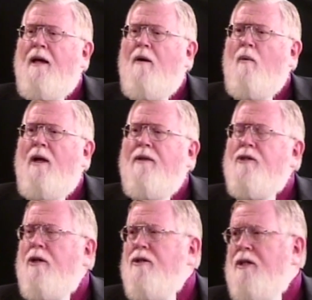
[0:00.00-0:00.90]
Well, the
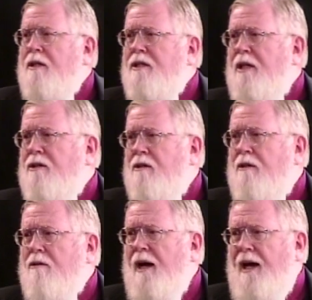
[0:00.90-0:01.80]
church continued to
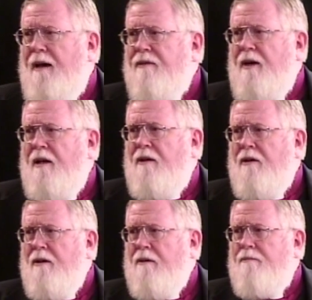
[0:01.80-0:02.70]
thrive
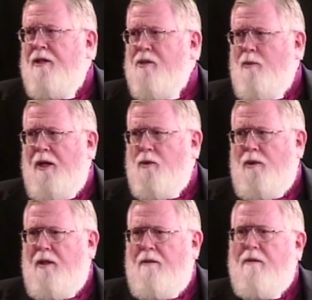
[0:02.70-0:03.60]
under Bishop
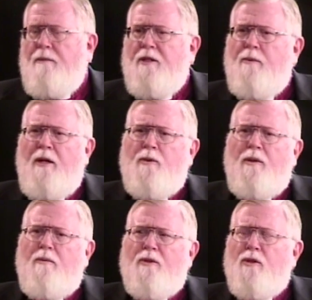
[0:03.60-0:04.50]
Wedgwood. Bishop
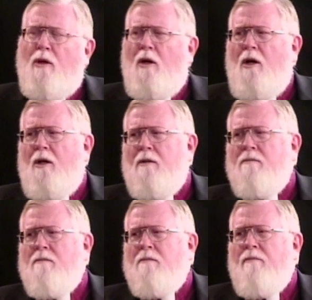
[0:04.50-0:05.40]
Wedgwood was tall,
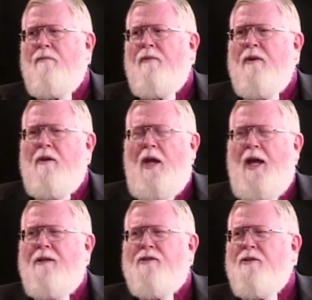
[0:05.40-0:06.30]

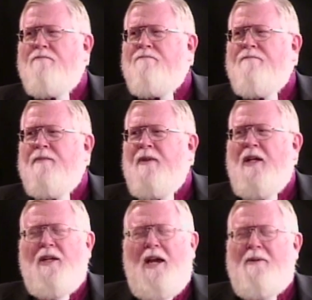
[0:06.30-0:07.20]
handsome,
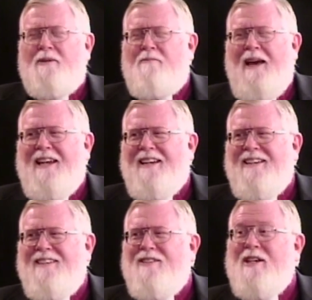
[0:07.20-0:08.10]

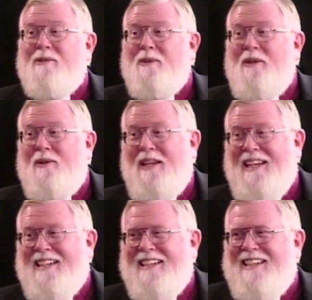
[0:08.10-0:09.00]
charismatic, just what you need.